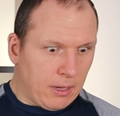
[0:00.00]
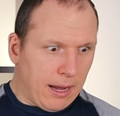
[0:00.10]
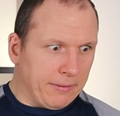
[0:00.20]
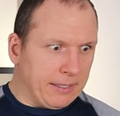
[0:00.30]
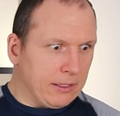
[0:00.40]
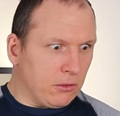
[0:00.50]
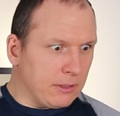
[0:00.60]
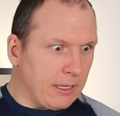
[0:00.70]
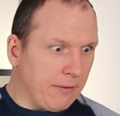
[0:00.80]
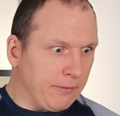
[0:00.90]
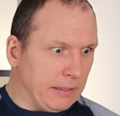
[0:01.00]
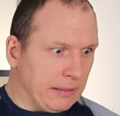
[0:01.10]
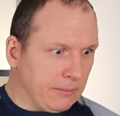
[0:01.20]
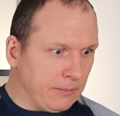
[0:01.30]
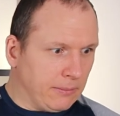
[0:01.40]
I've clicked on
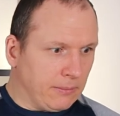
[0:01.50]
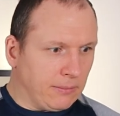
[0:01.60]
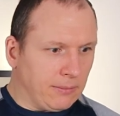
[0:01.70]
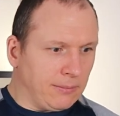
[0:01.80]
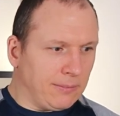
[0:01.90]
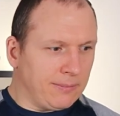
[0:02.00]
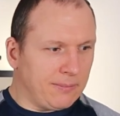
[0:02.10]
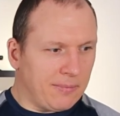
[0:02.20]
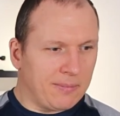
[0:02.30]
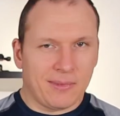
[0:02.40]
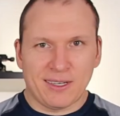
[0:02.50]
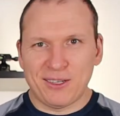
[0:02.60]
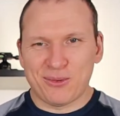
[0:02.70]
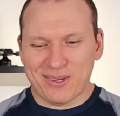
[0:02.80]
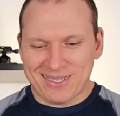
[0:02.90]
something. I
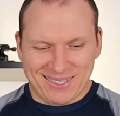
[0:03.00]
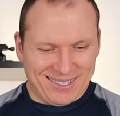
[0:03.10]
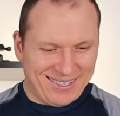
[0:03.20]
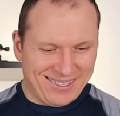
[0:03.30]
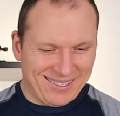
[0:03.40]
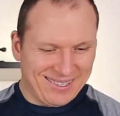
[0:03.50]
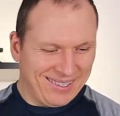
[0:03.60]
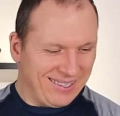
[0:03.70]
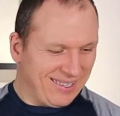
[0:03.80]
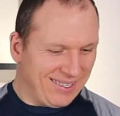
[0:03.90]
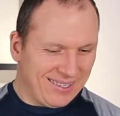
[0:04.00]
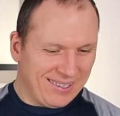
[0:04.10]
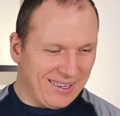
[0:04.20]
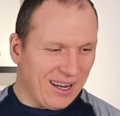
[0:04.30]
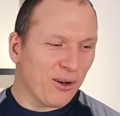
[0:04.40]
didn't want it.
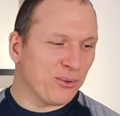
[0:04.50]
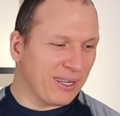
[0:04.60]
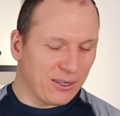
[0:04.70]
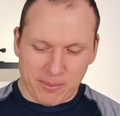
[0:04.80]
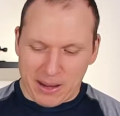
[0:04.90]
How do I go